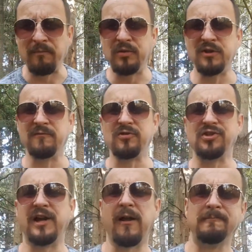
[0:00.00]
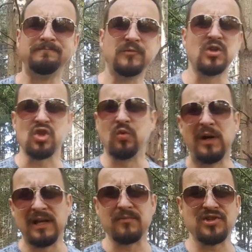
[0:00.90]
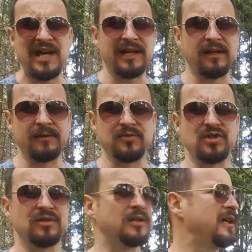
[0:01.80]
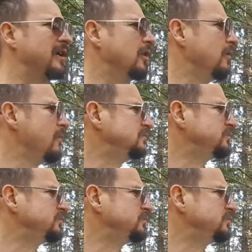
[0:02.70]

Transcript: beautiful snack so while I'm snacking I'm just gonna carry on